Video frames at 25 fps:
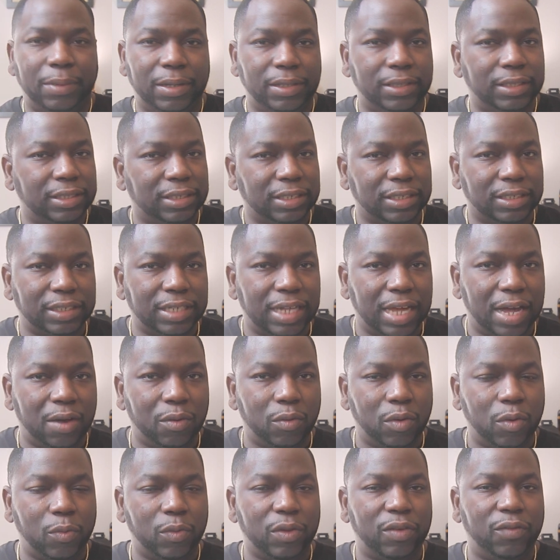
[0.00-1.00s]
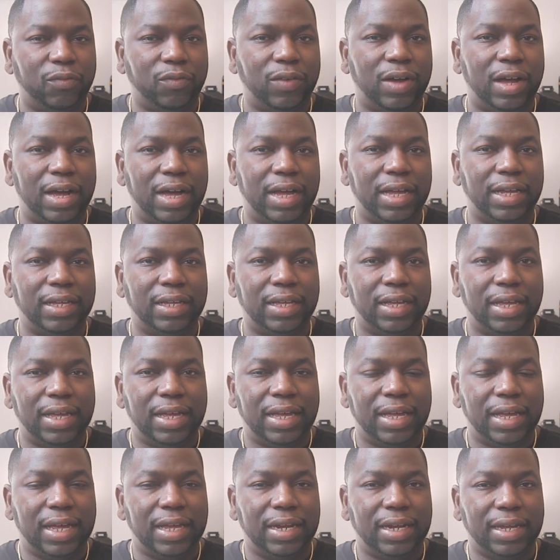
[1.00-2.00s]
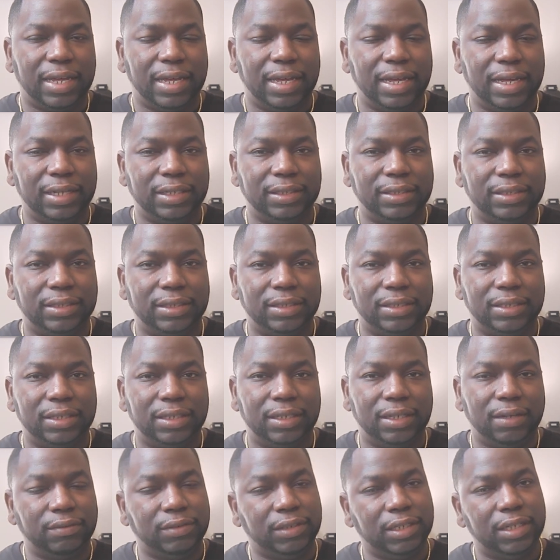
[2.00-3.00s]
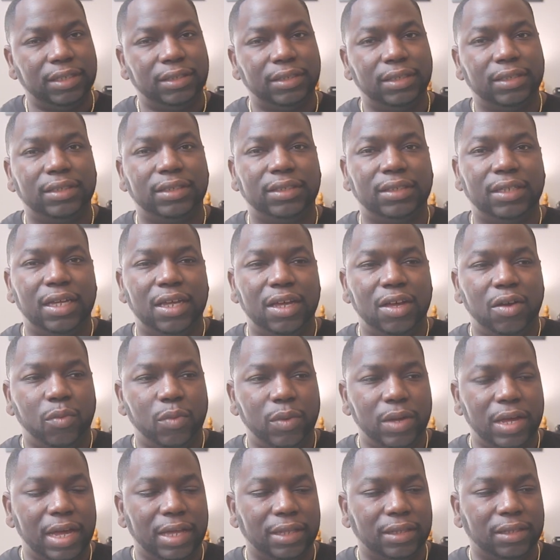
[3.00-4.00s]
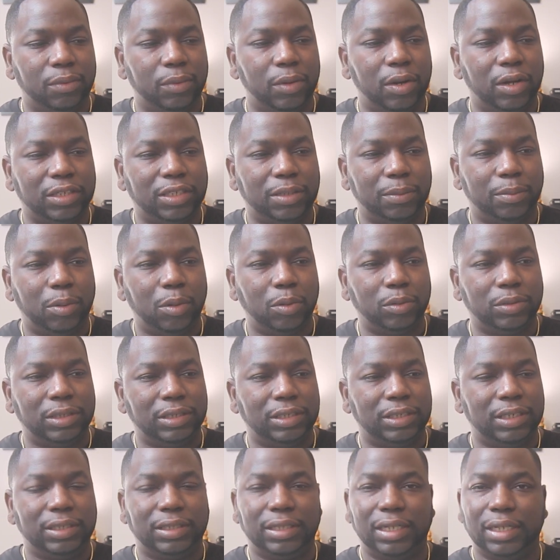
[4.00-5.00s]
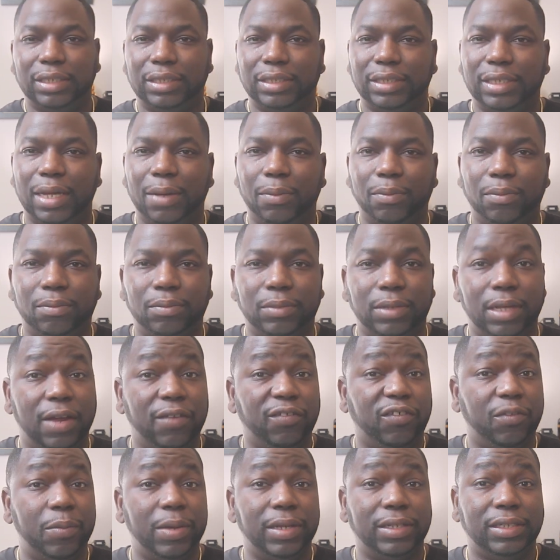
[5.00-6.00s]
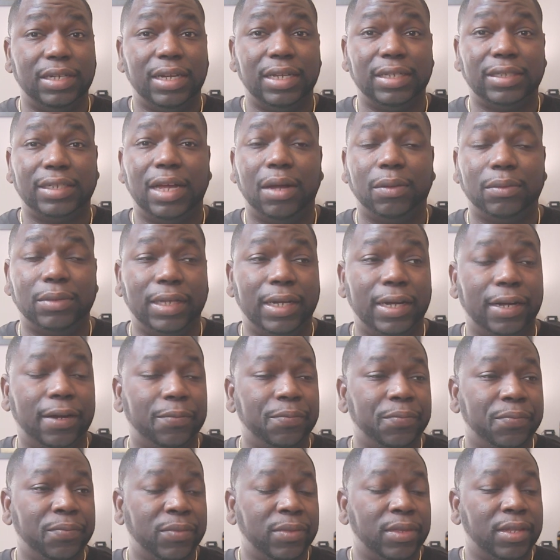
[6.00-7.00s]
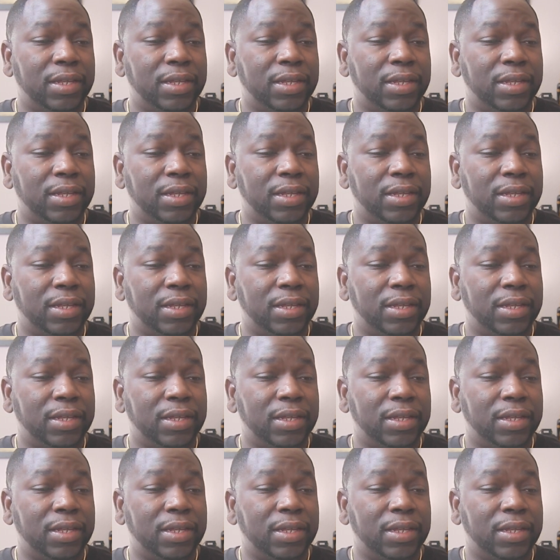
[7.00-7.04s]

But this is not what we find in the case of Jesus. We are supposed to just accept the information that's out there.